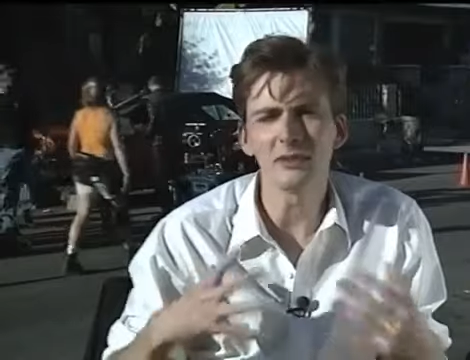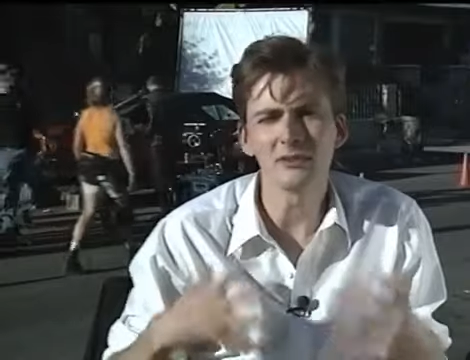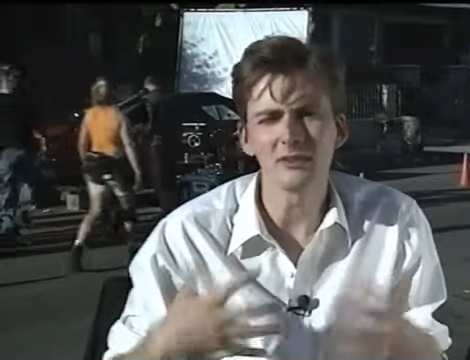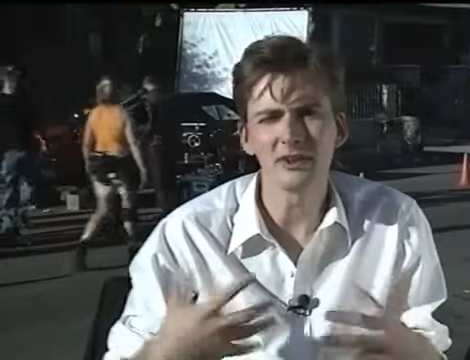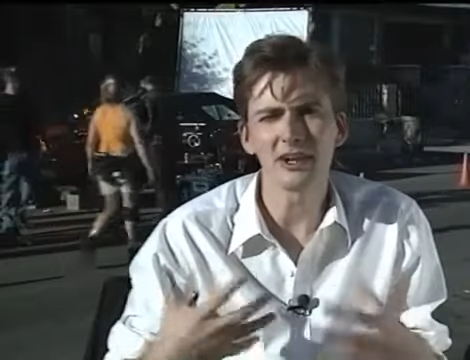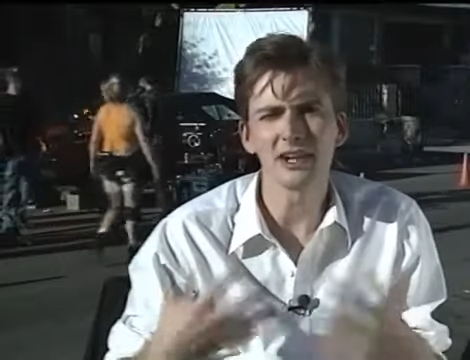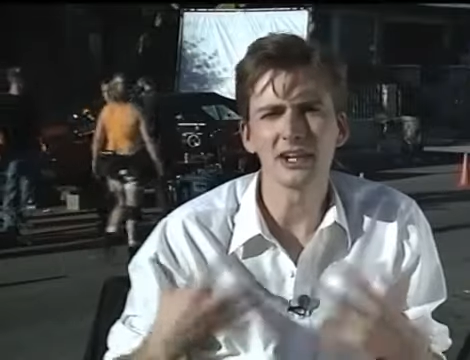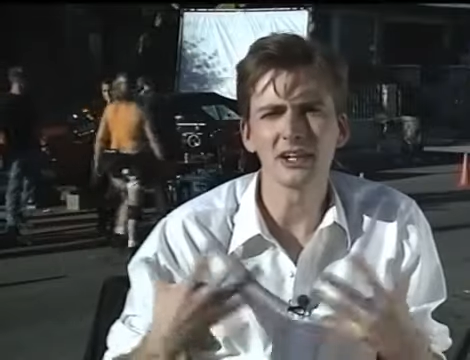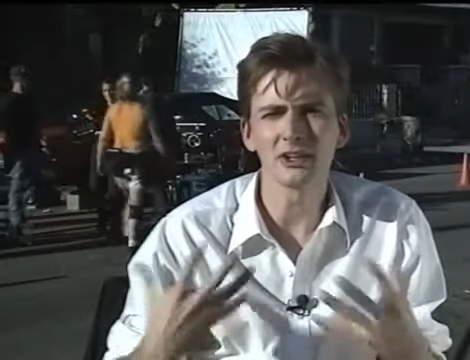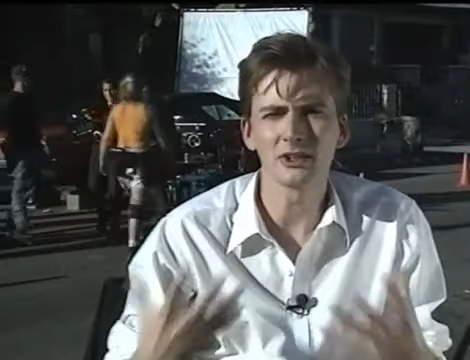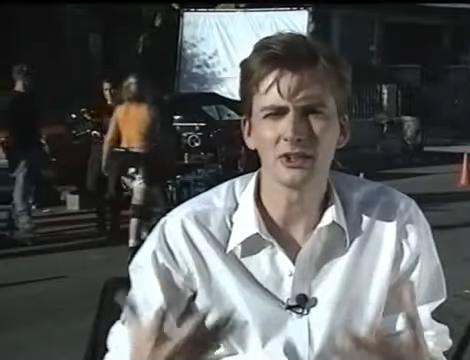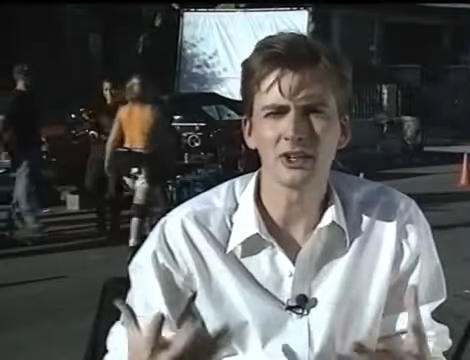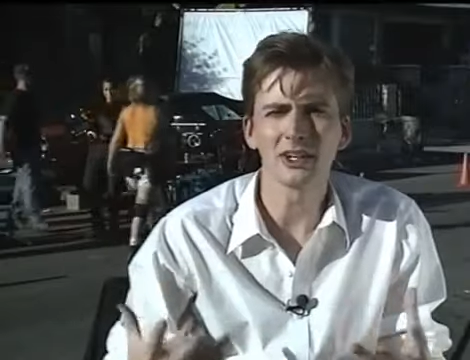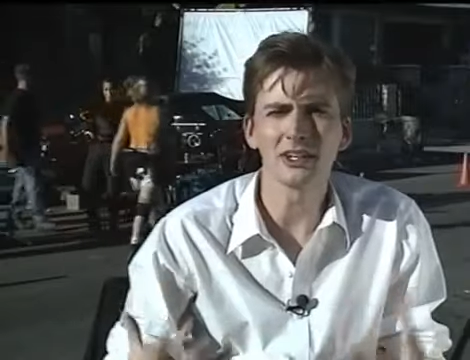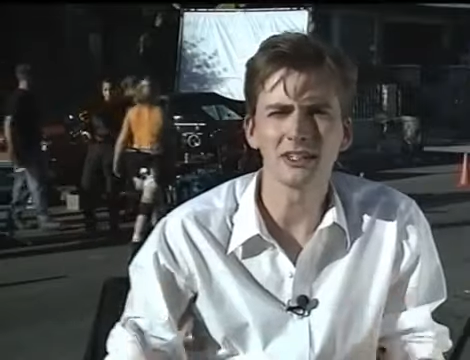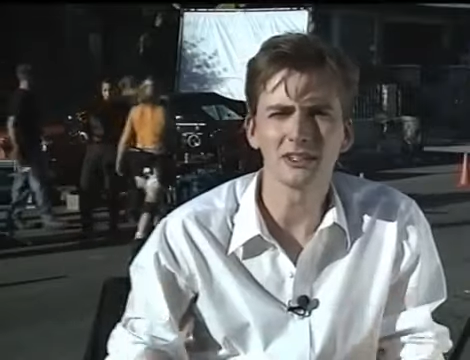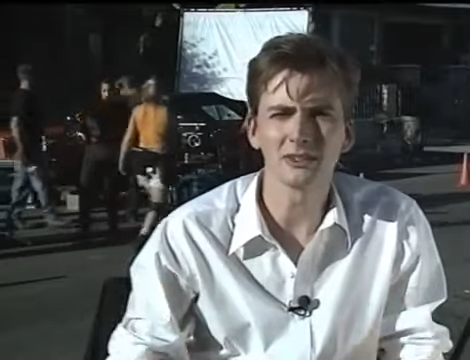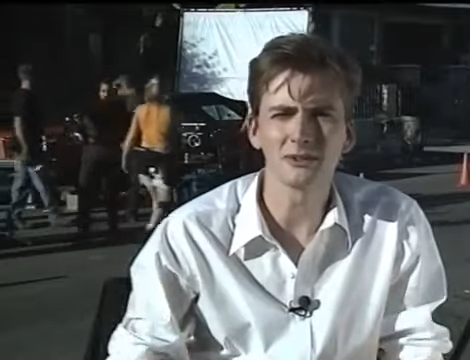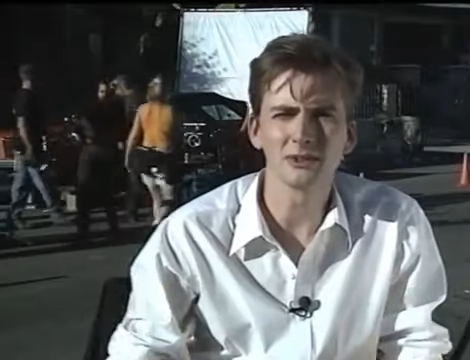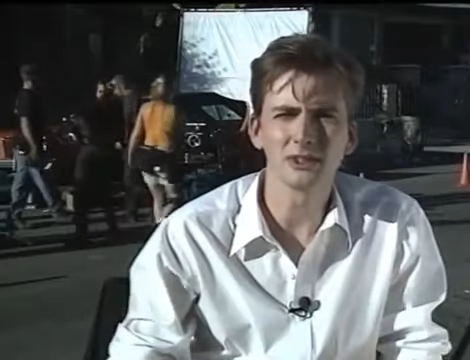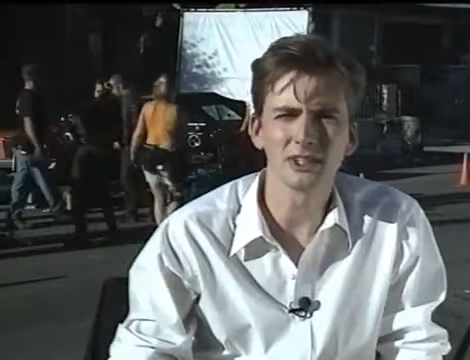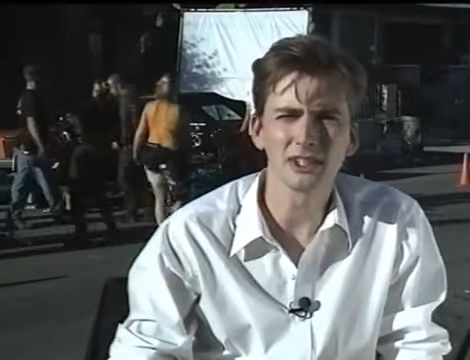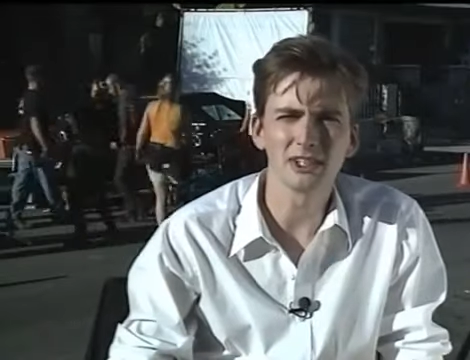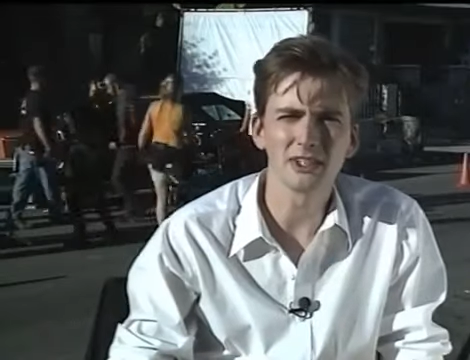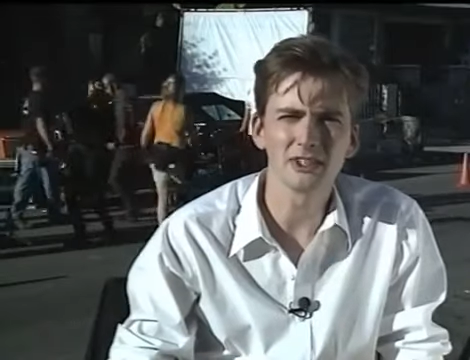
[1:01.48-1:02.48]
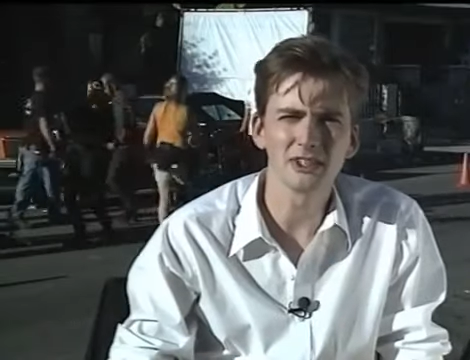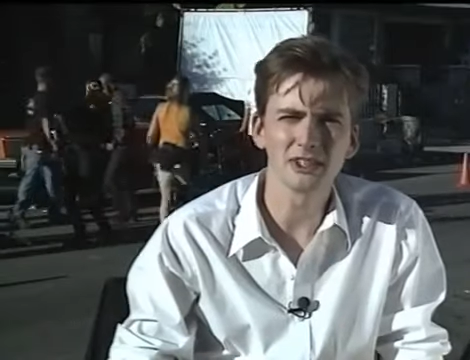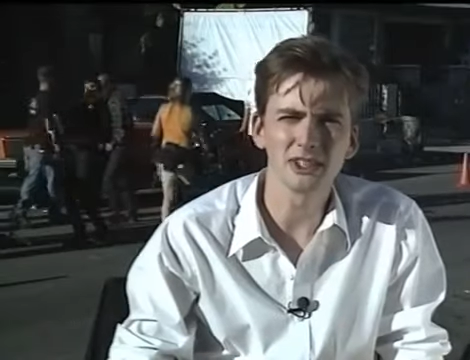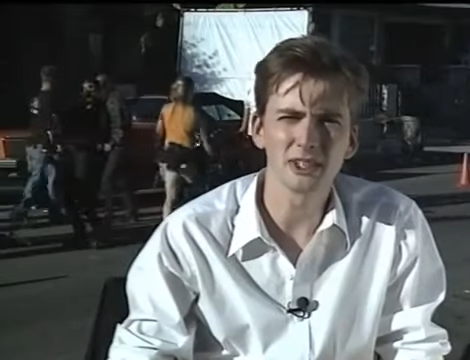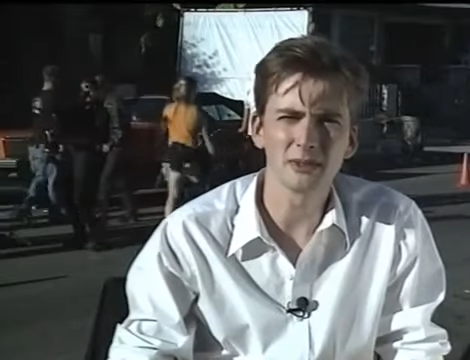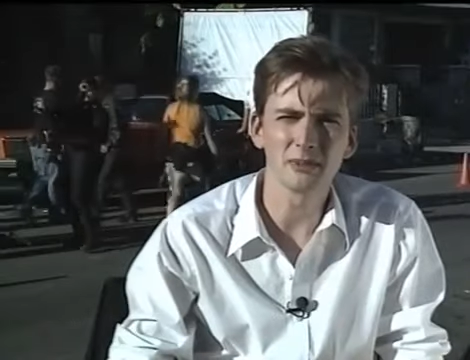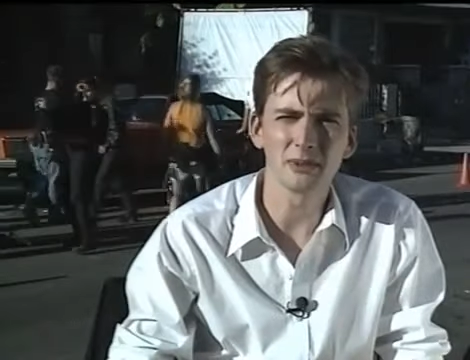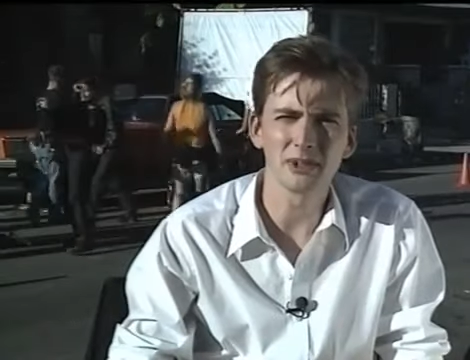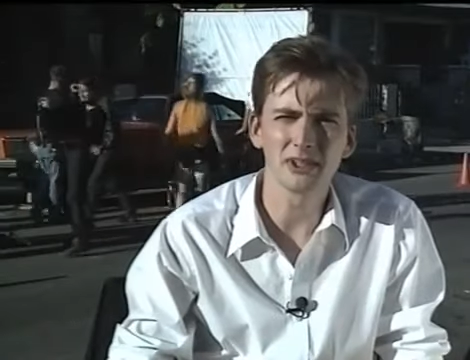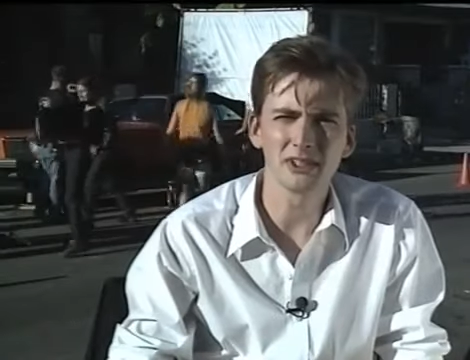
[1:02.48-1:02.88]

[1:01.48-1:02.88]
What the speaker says: but very creative relationship.